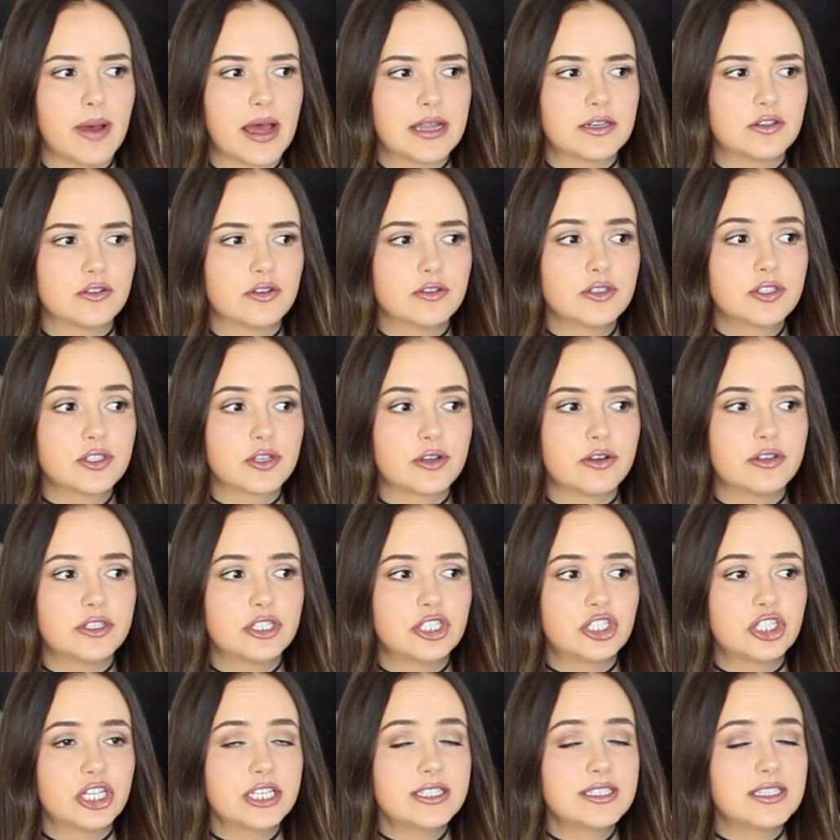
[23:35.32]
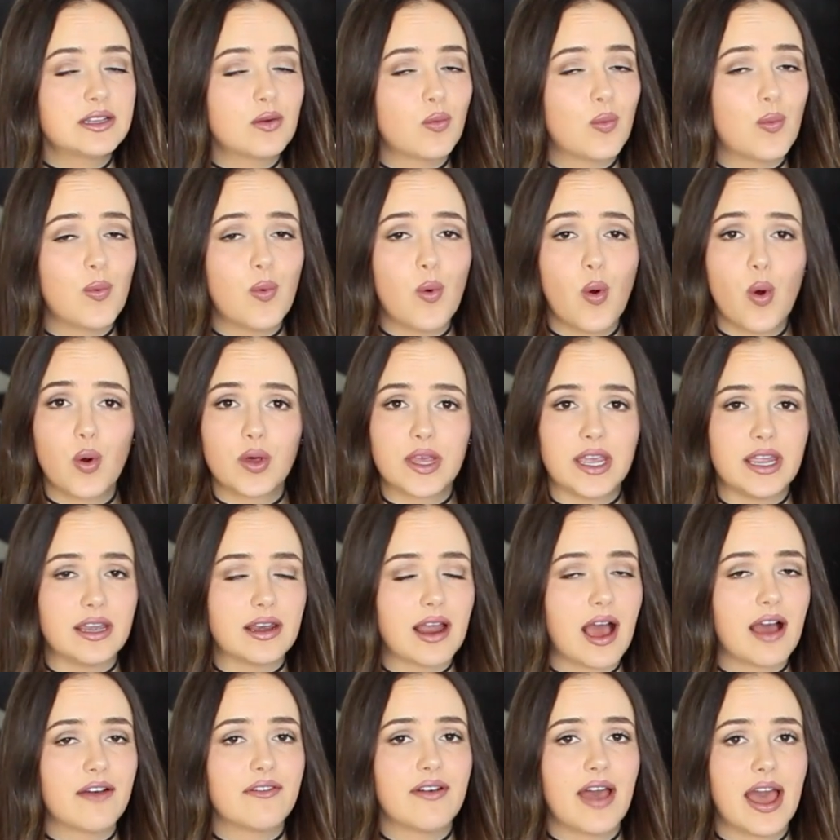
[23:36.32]
but also just
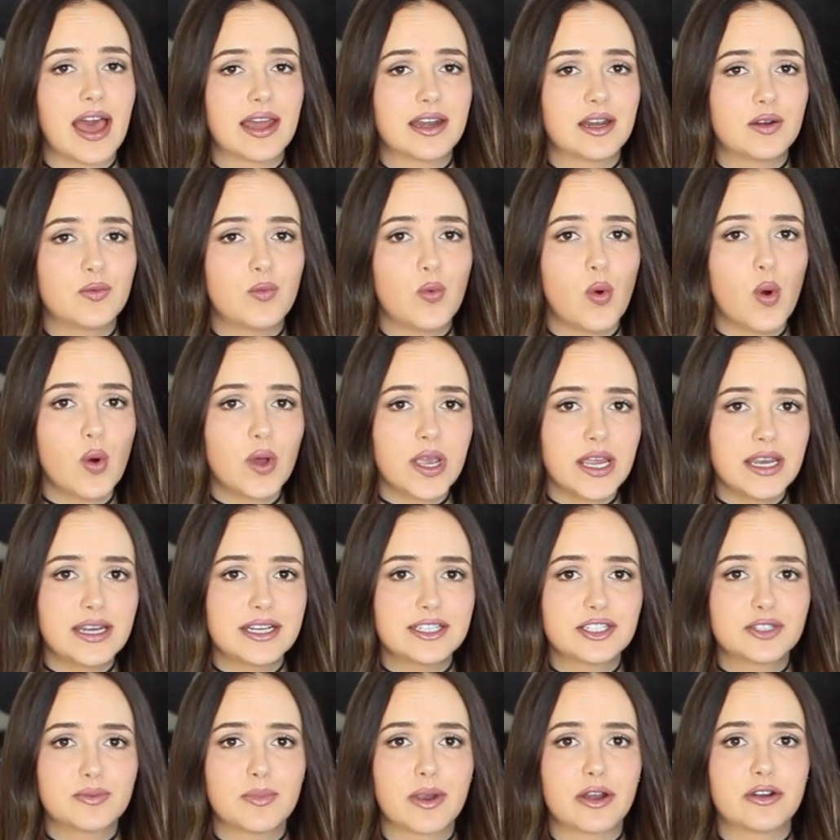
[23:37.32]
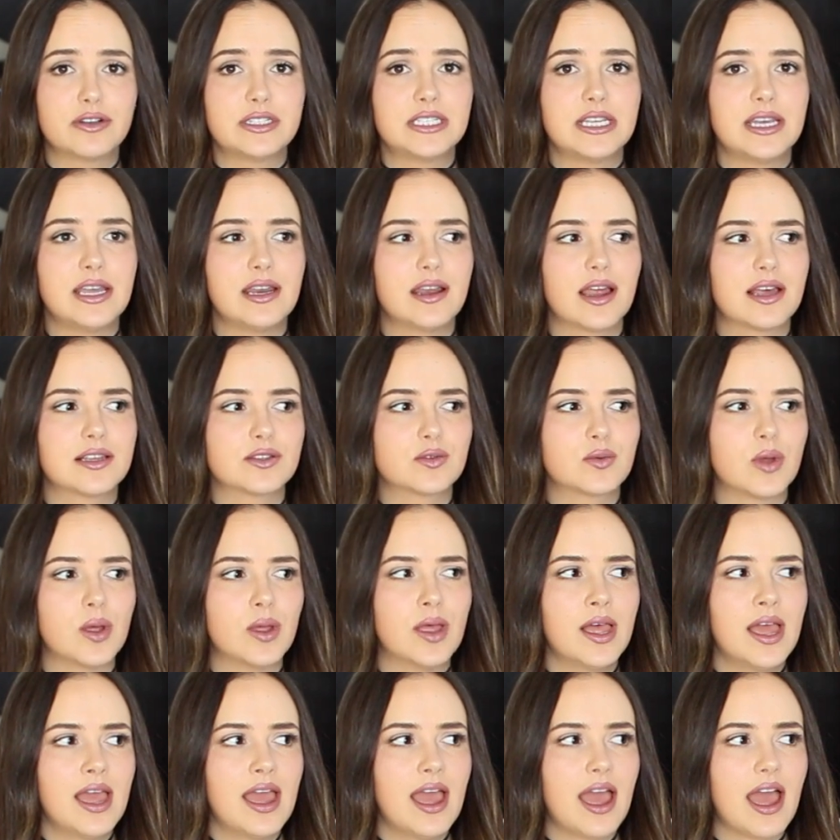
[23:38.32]
walking. I've added walking into my routine as
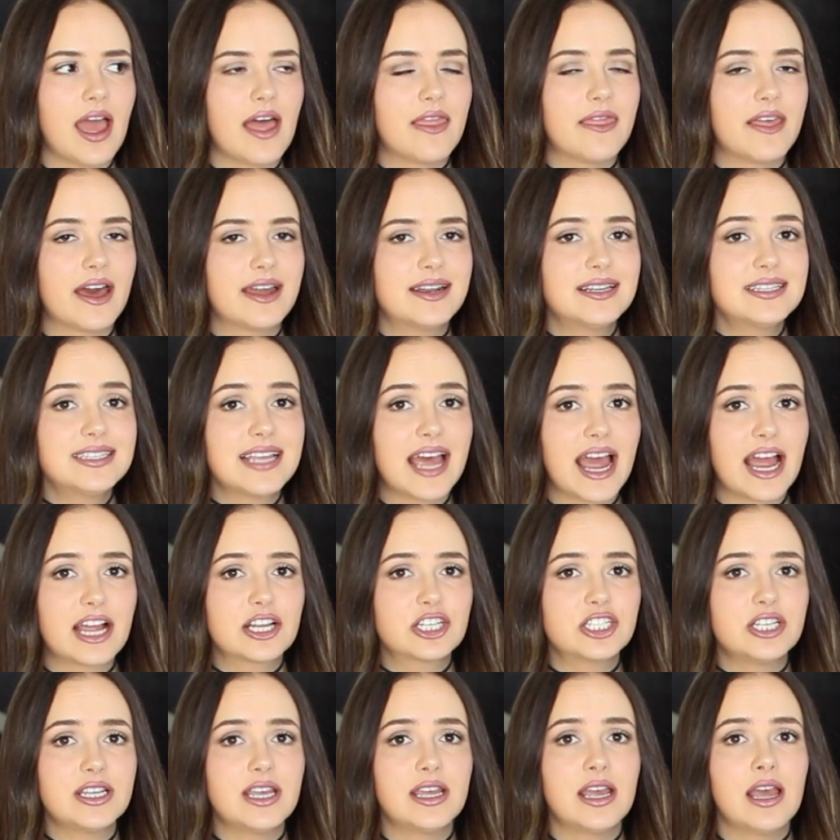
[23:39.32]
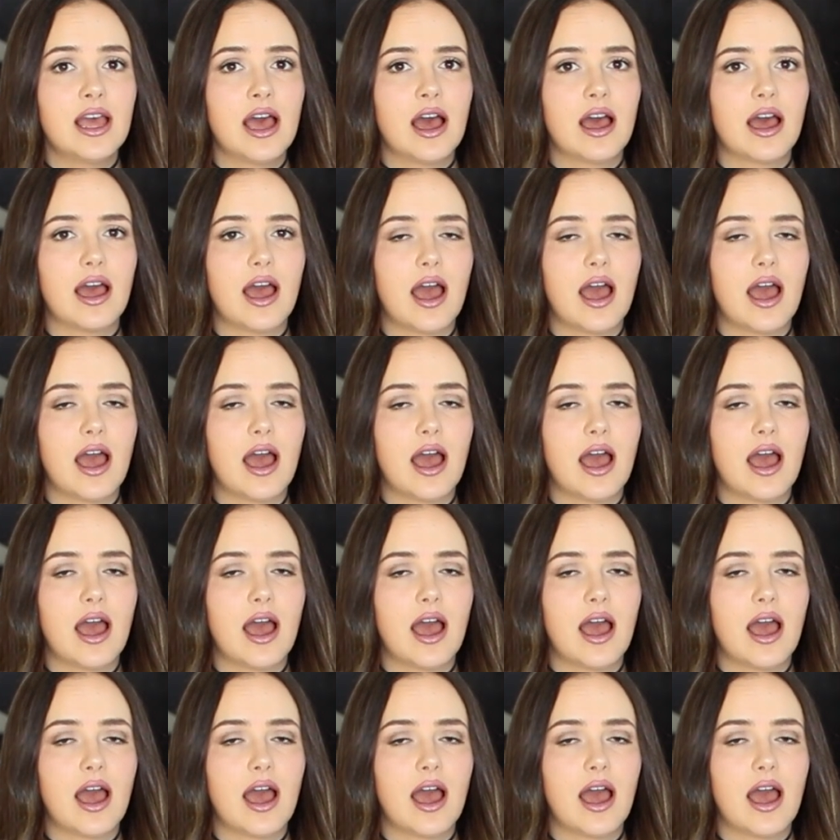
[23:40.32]
well, and that has actually